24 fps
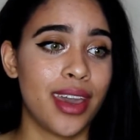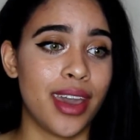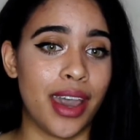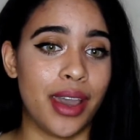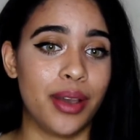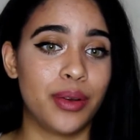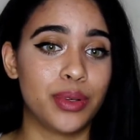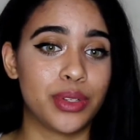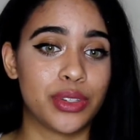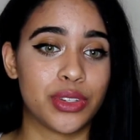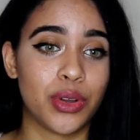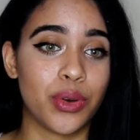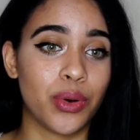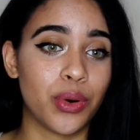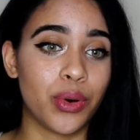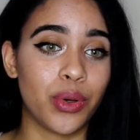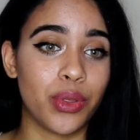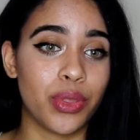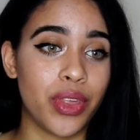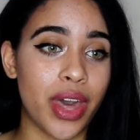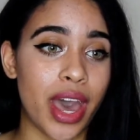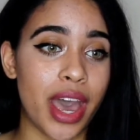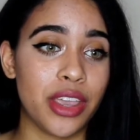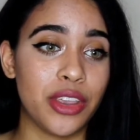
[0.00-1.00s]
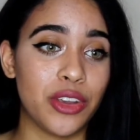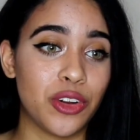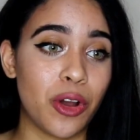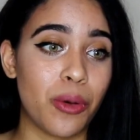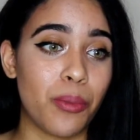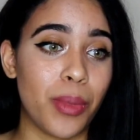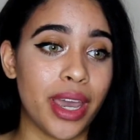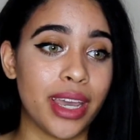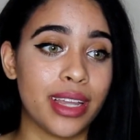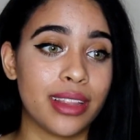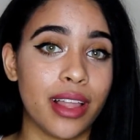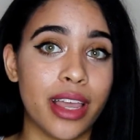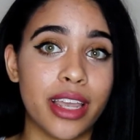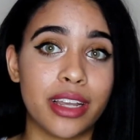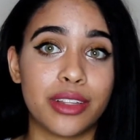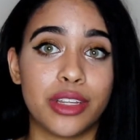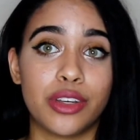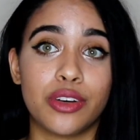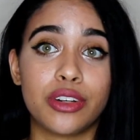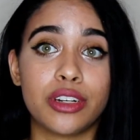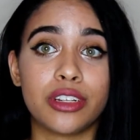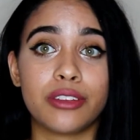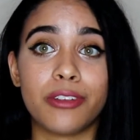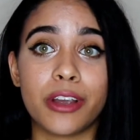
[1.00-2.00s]
I was told that, you know, my
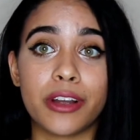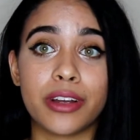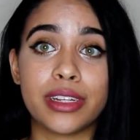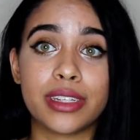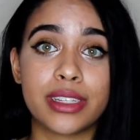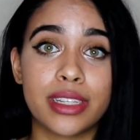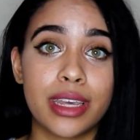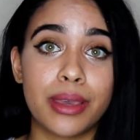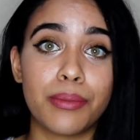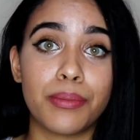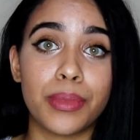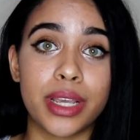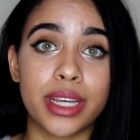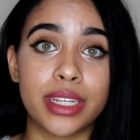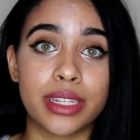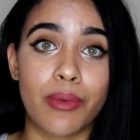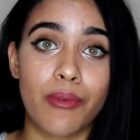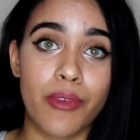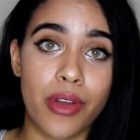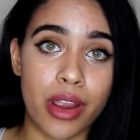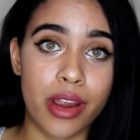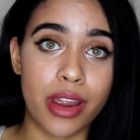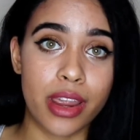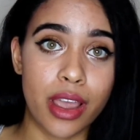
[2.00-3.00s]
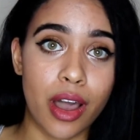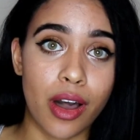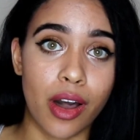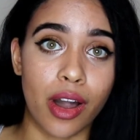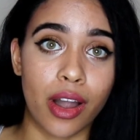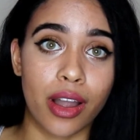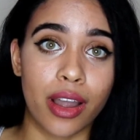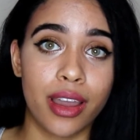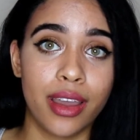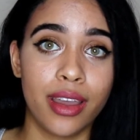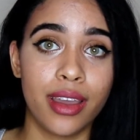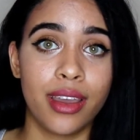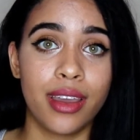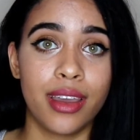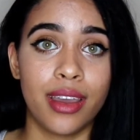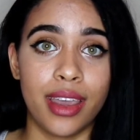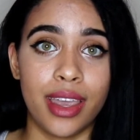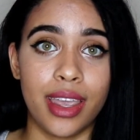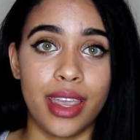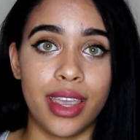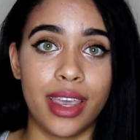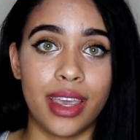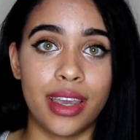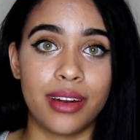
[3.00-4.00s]
likelihood is very slim because I'm very young,
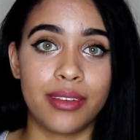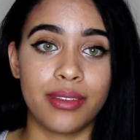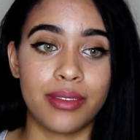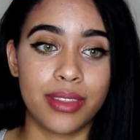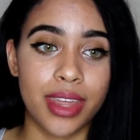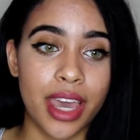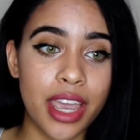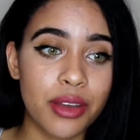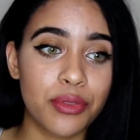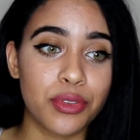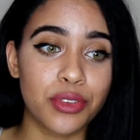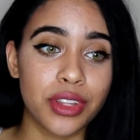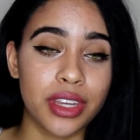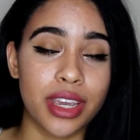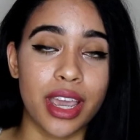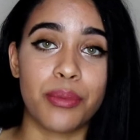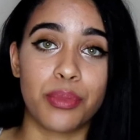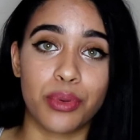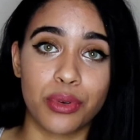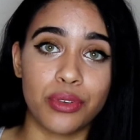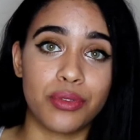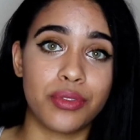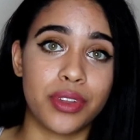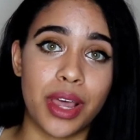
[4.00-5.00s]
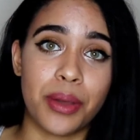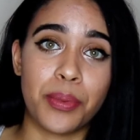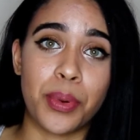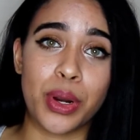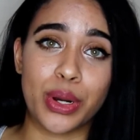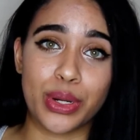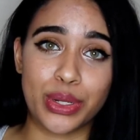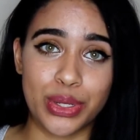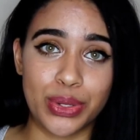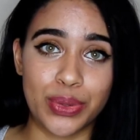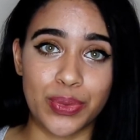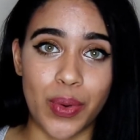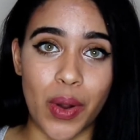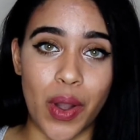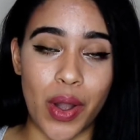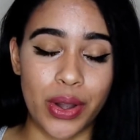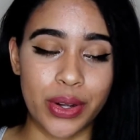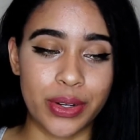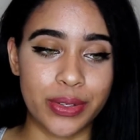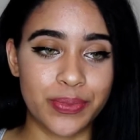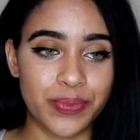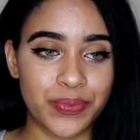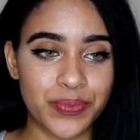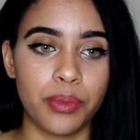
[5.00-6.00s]
and thankfully I proved that person
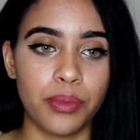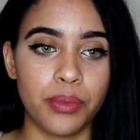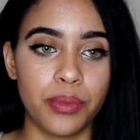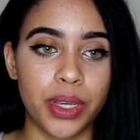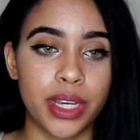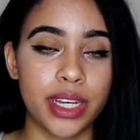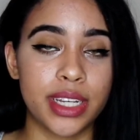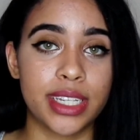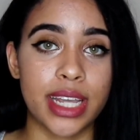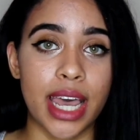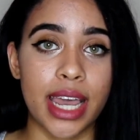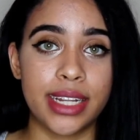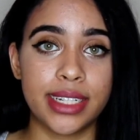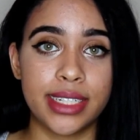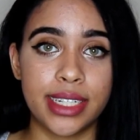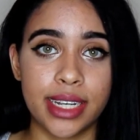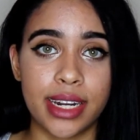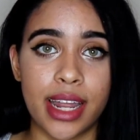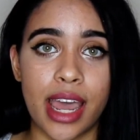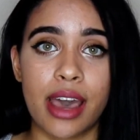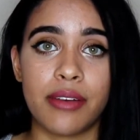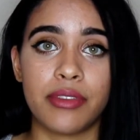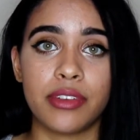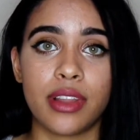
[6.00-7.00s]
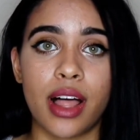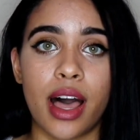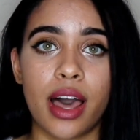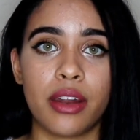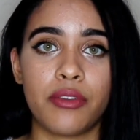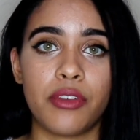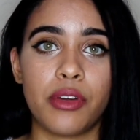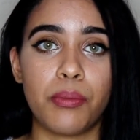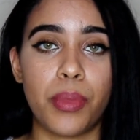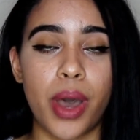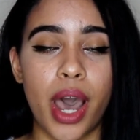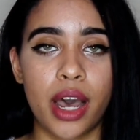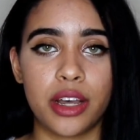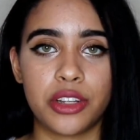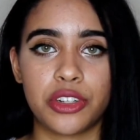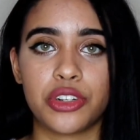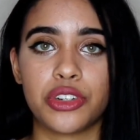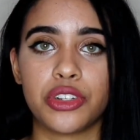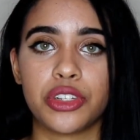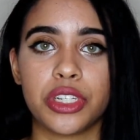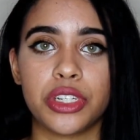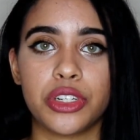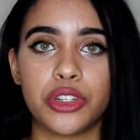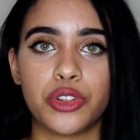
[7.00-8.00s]
wrong, because I did have a lot of
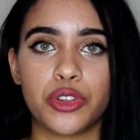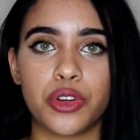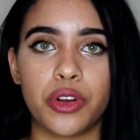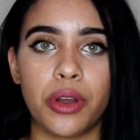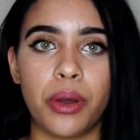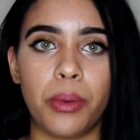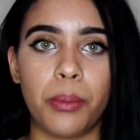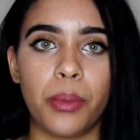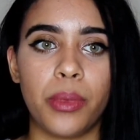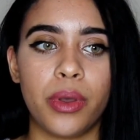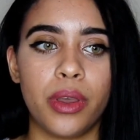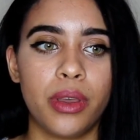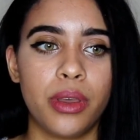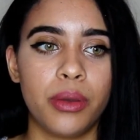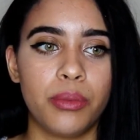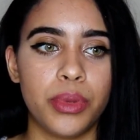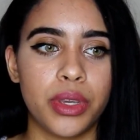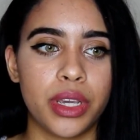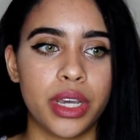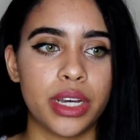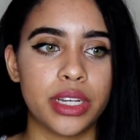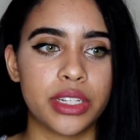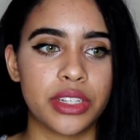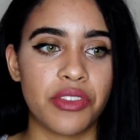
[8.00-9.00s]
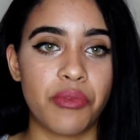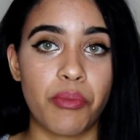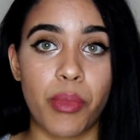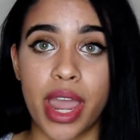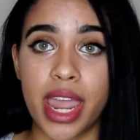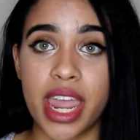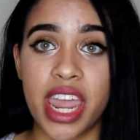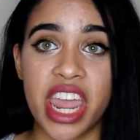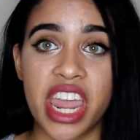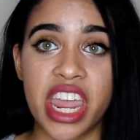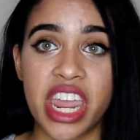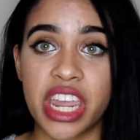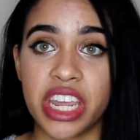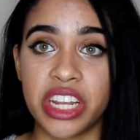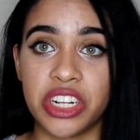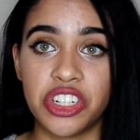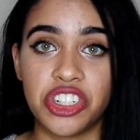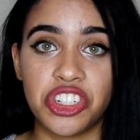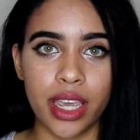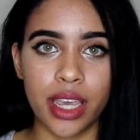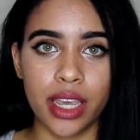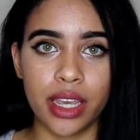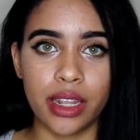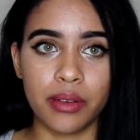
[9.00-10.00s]
imposter syndrome because of my
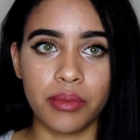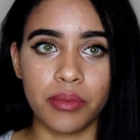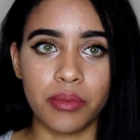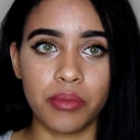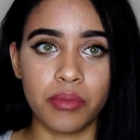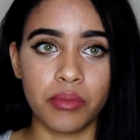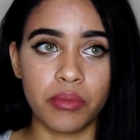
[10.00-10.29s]
age. And